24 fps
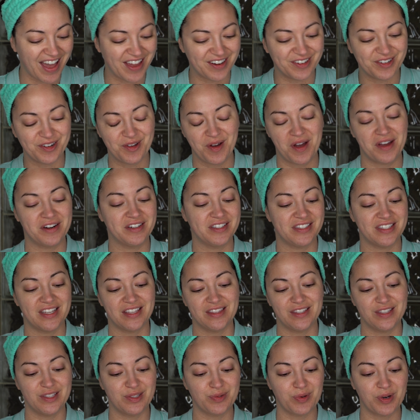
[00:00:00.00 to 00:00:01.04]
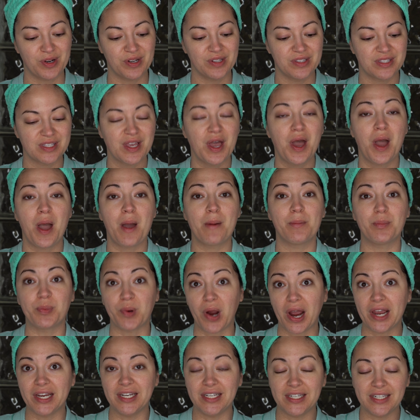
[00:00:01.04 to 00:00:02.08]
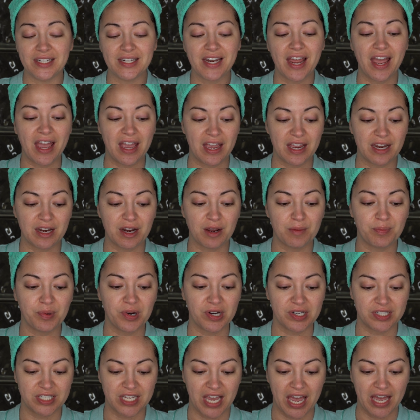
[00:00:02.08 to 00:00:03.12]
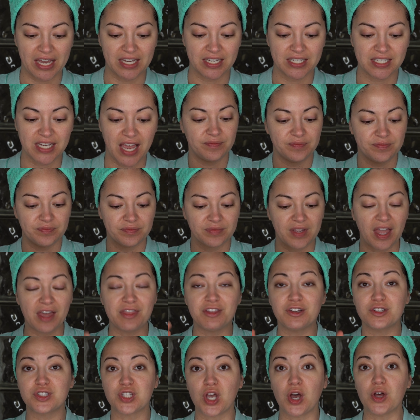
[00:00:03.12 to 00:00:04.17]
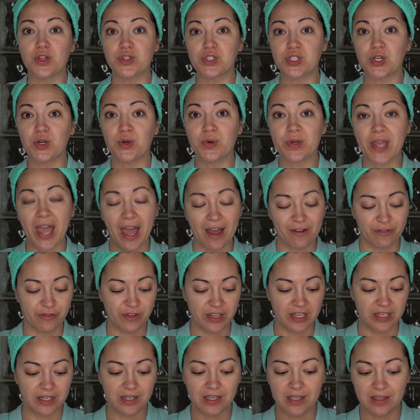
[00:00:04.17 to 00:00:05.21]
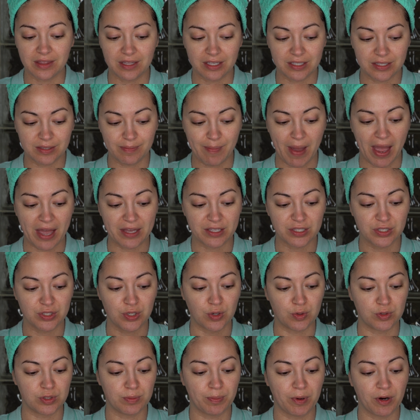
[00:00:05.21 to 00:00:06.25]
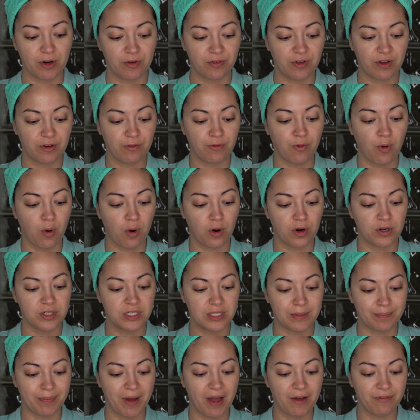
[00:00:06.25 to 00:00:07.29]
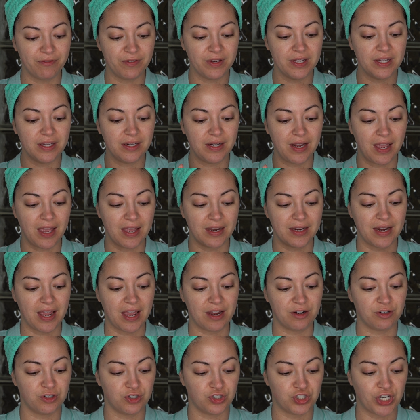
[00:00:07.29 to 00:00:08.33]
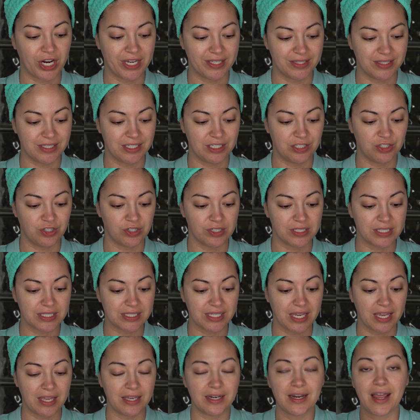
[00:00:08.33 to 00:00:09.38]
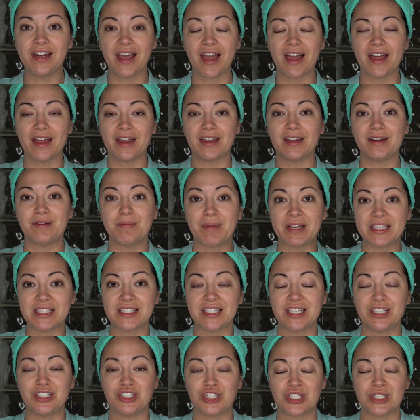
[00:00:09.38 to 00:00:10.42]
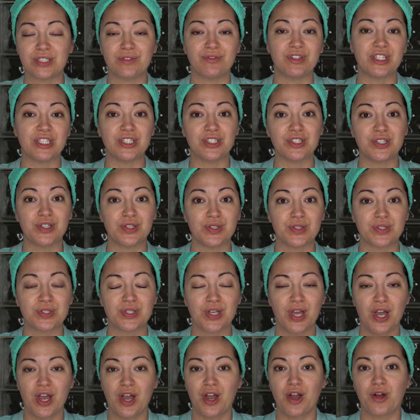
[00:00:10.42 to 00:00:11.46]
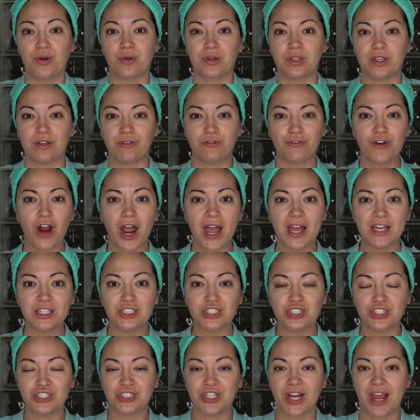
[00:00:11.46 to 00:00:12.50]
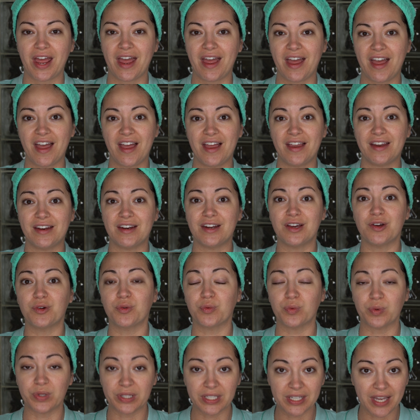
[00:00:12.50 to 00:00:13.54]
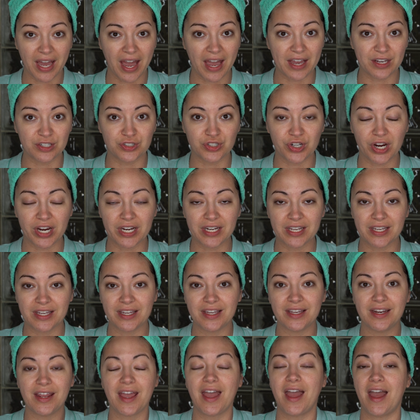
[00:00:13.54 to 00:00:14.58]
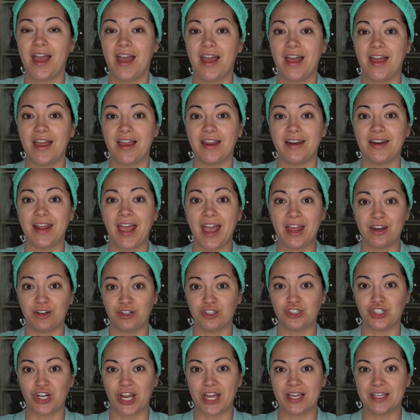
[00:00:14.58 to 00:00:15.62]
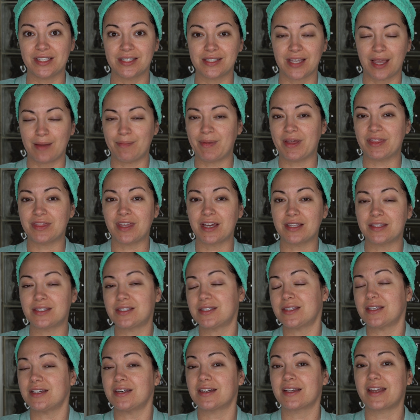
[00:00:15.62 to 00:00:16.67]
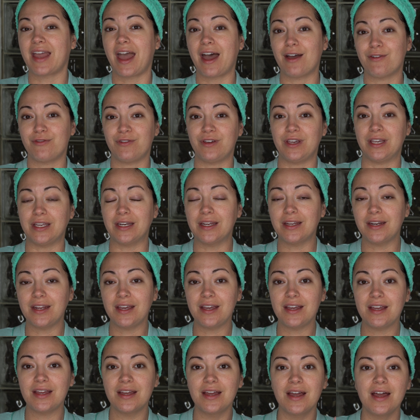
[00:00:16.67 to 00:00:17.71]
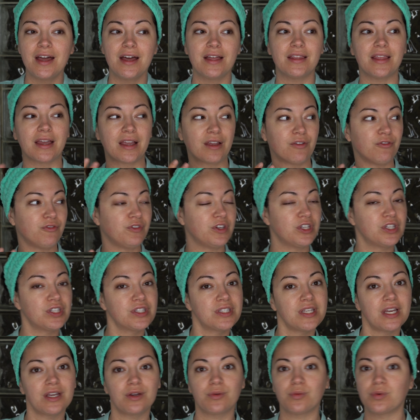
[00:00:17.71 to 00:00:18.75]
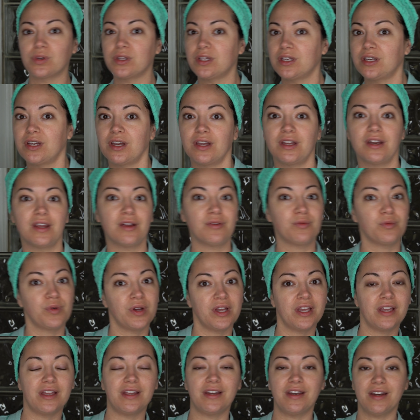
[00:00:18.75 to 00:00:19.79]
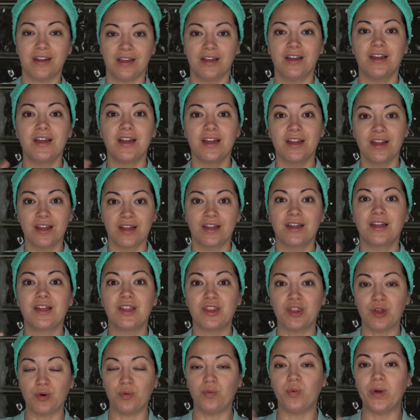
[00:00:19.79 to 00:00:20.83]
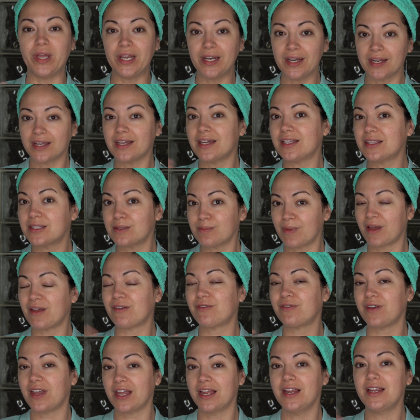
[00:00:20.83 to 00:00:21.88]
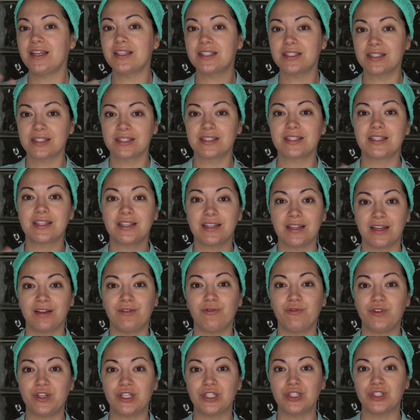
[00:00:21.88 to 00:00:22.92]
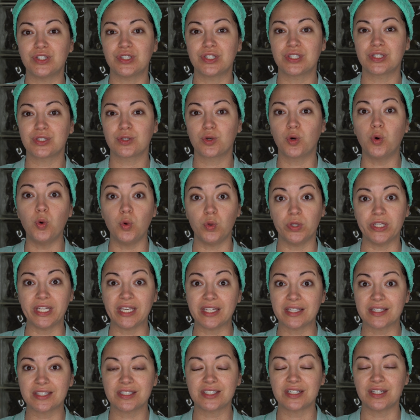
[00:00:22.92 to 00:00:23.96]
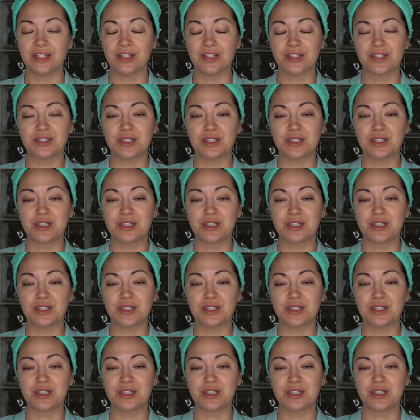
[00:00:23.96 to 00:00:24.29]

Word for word: I don't know how to say these words, brighten and protect. And there's also caffeine in this mask, so it's perfect for depuffing and energizing your skin. And my skin just feels really fresh and really hydrated and energized. I bet that's the caffeine in it. Like it feels like really good. And when the wind hits my face, it feels cooling still.